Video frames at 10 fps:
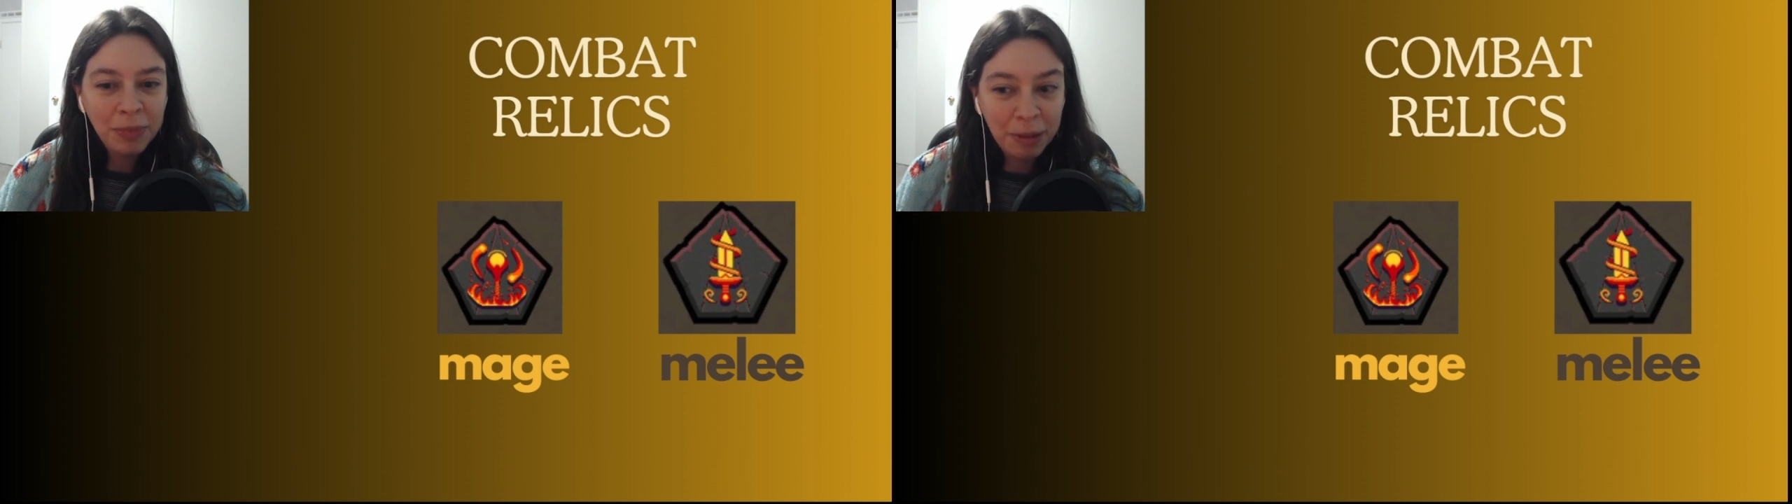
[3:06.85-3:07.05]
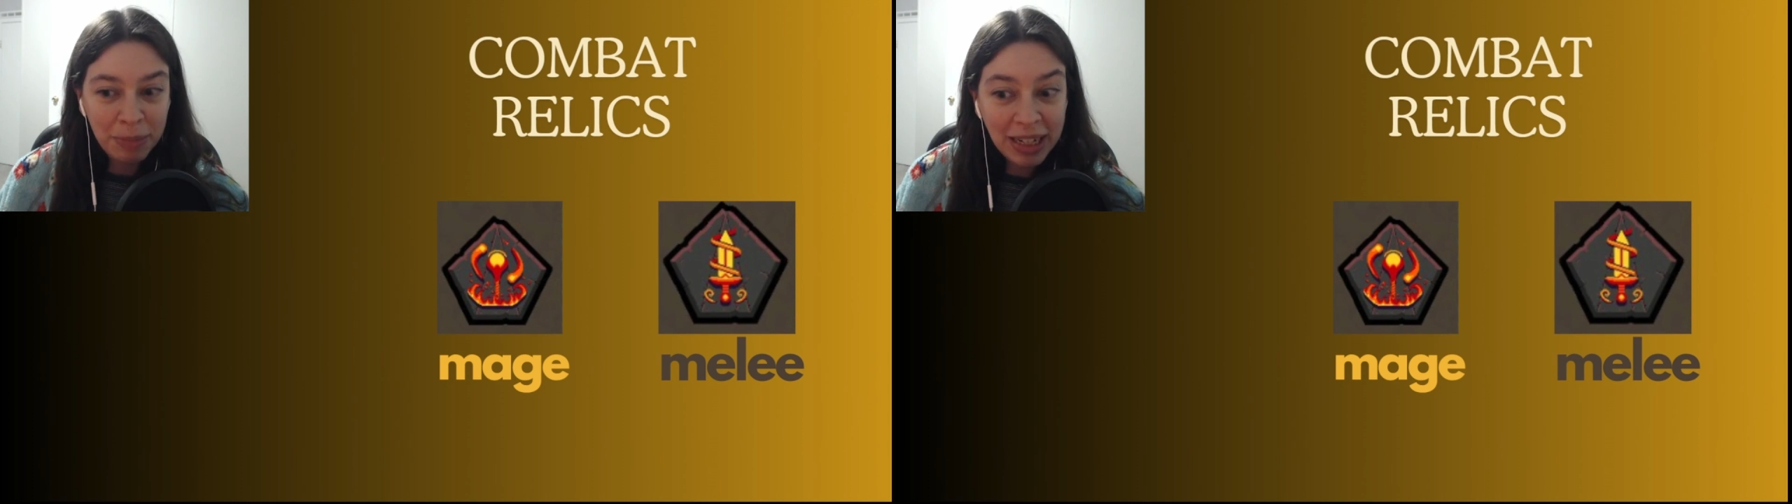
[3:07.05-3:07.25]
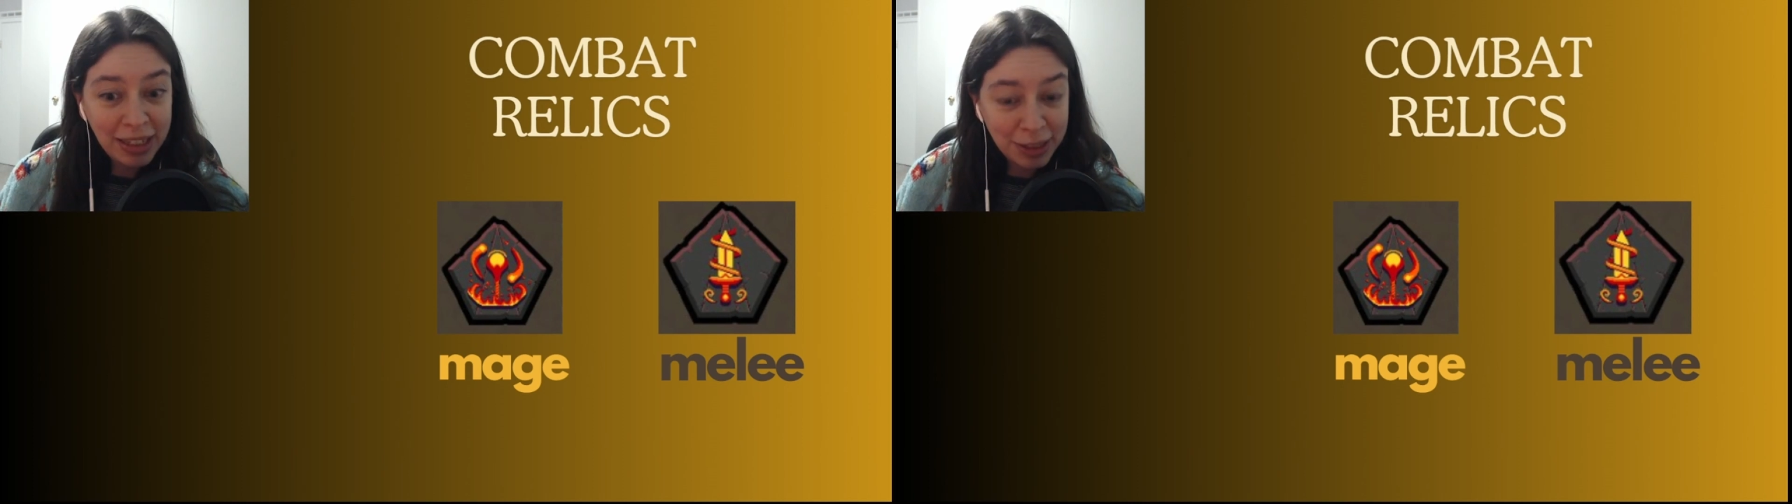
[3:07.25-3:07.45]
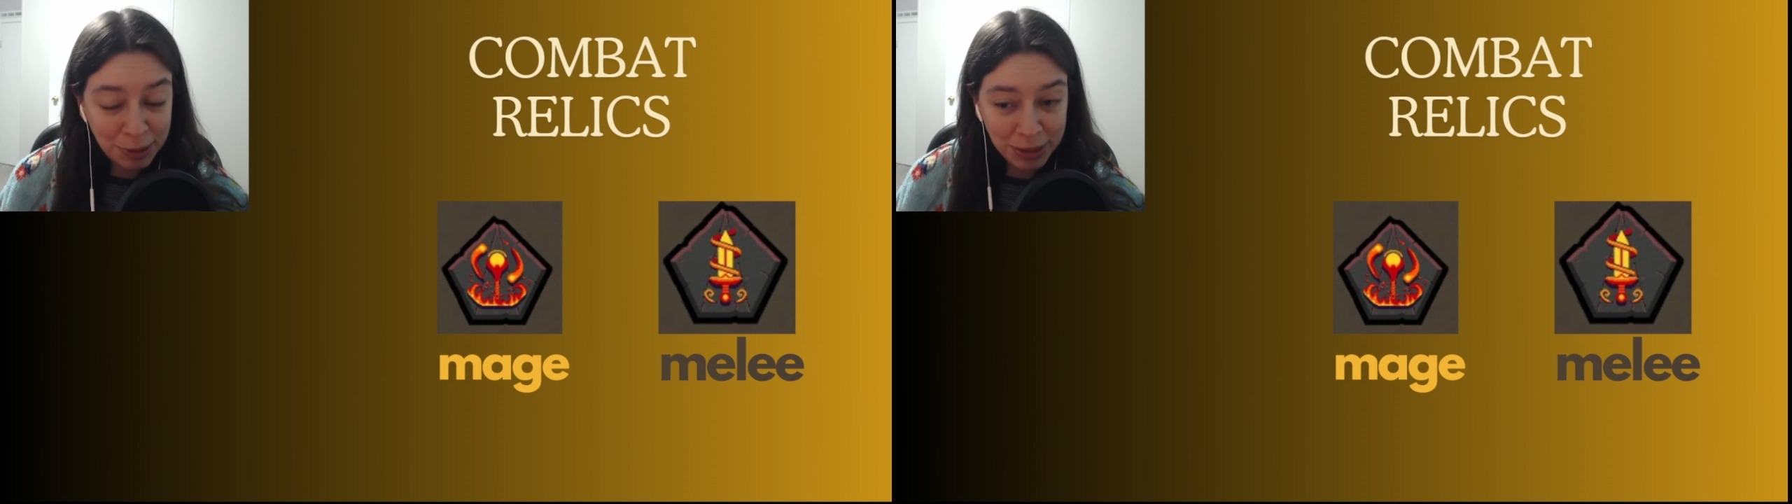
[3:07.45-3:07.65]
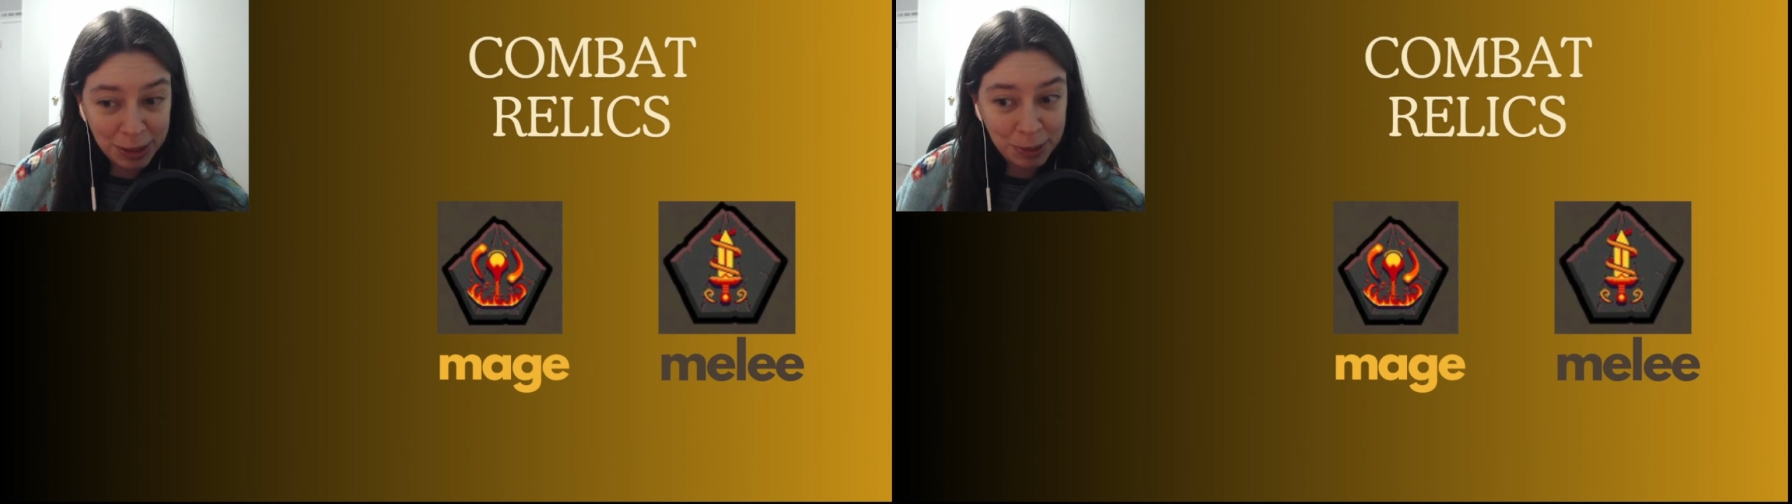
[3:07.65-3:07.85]
melee is
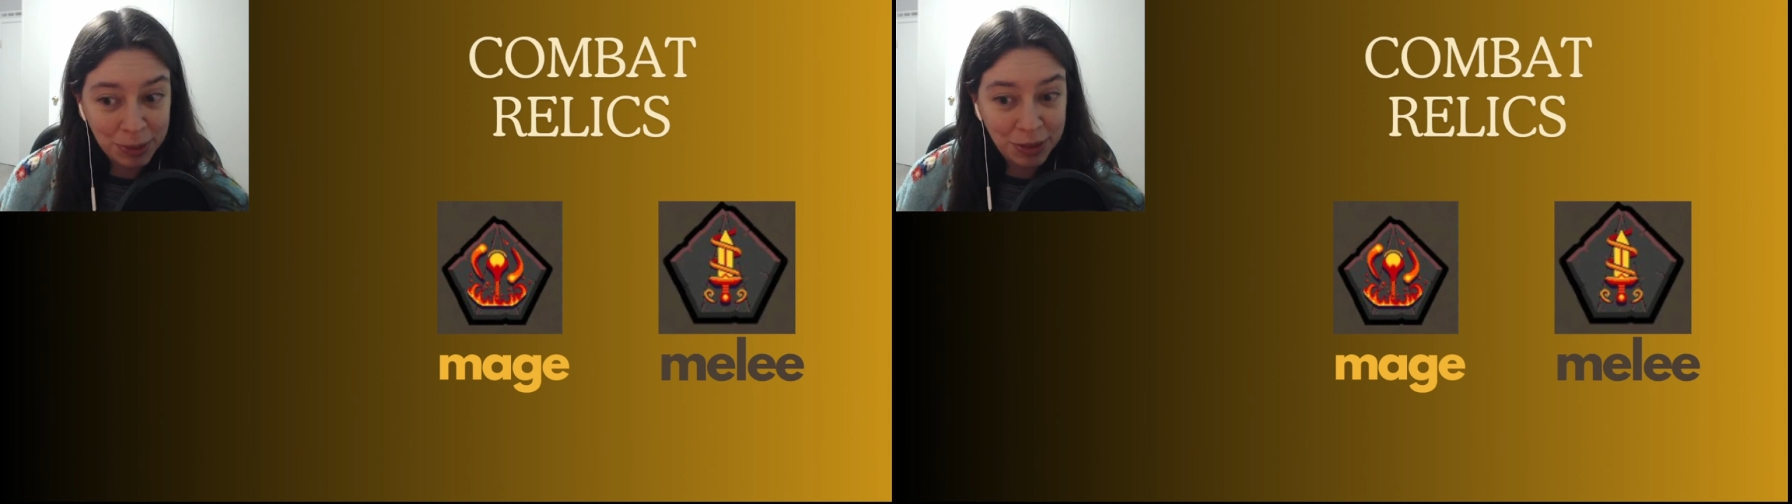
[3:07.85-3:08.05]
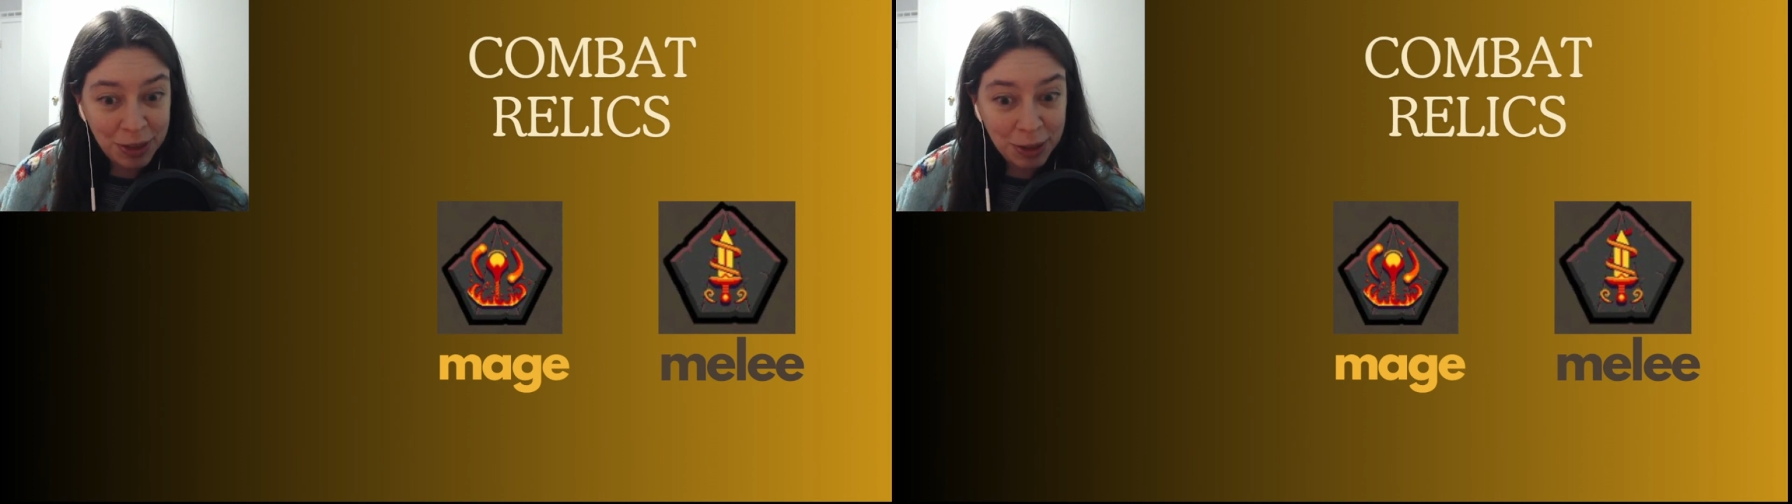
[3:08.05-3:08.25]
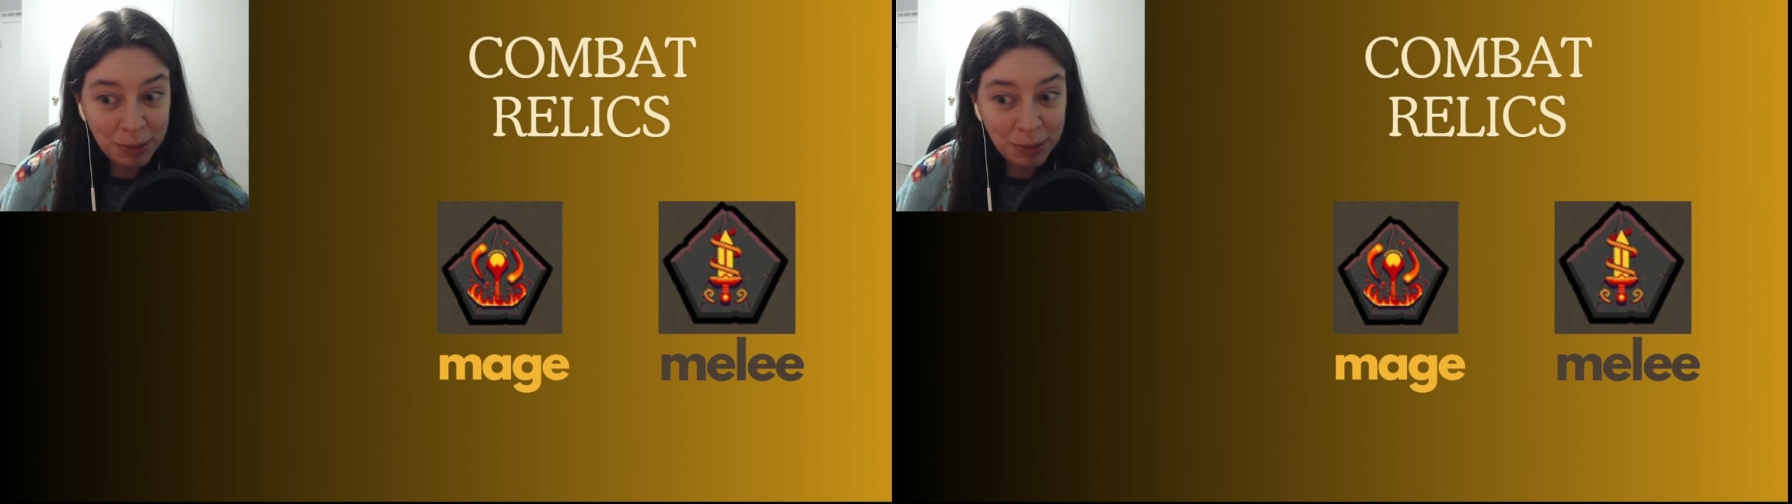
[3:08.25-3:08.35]
really cool too